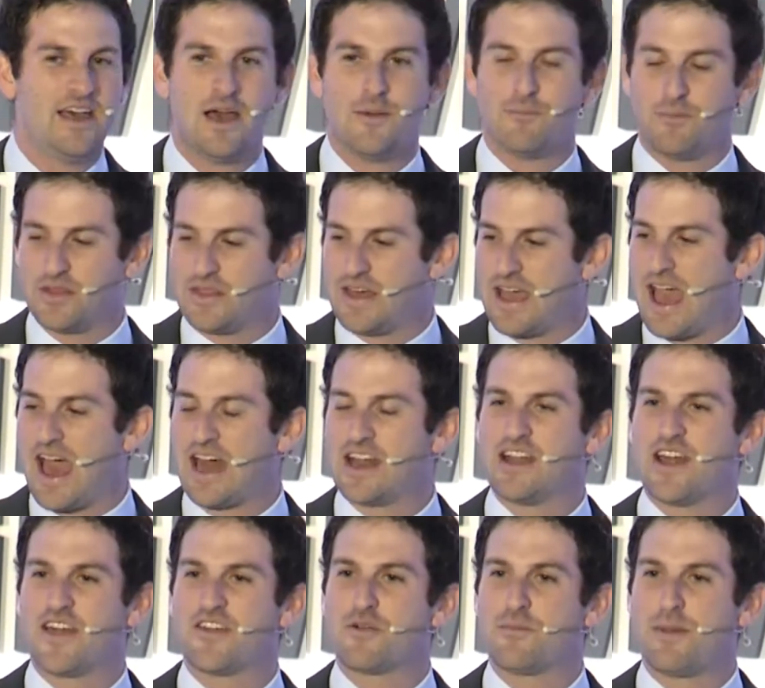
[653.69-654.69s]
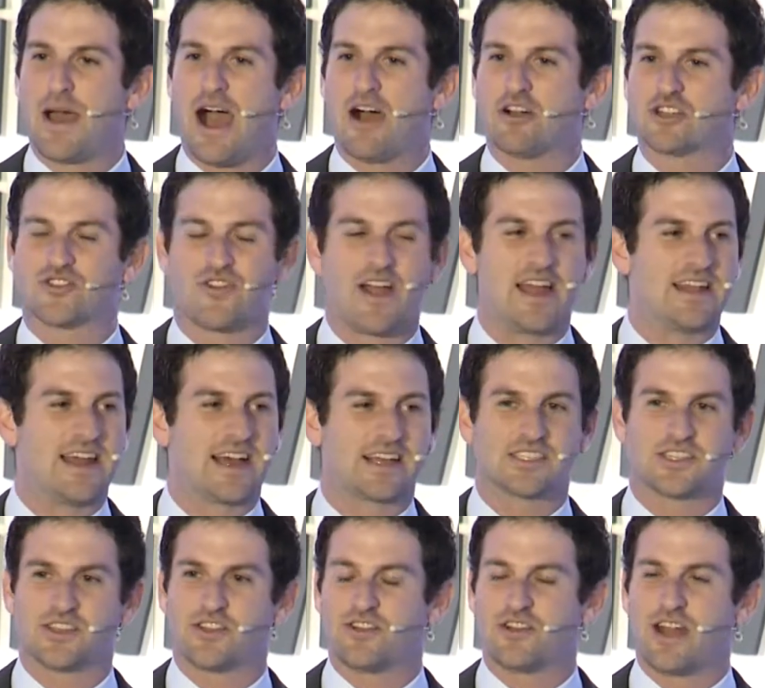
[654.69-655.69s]
but they had another pouch right next
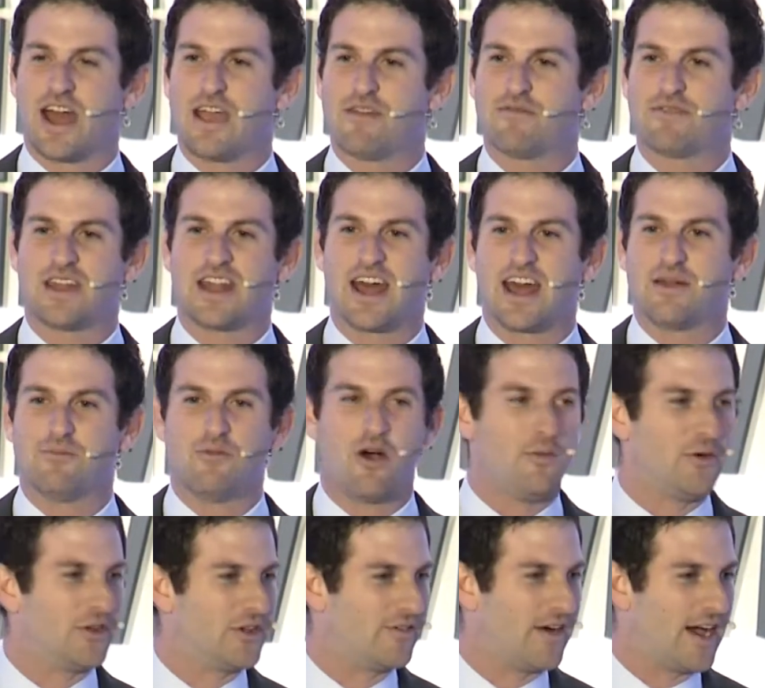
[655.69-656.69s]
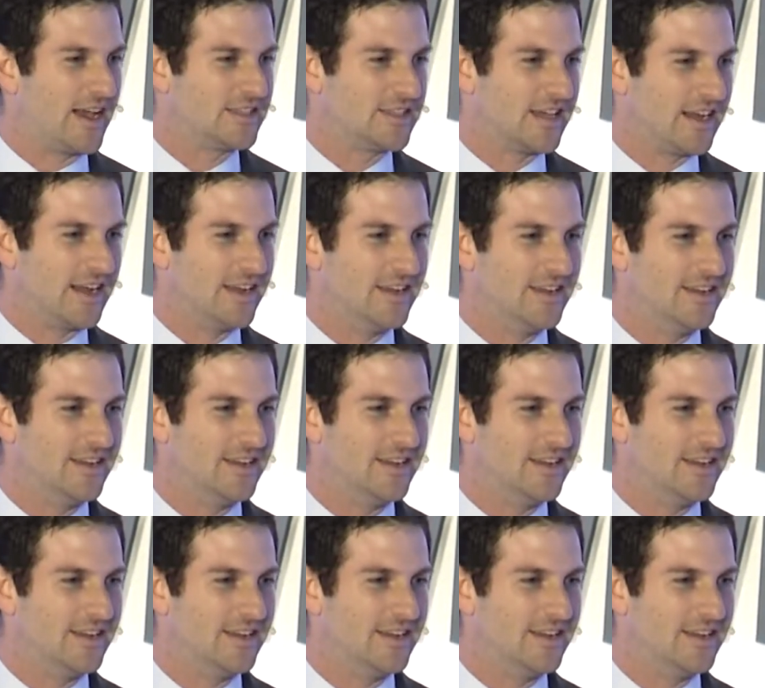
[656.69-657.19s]
to their knife that had a mobile device in it.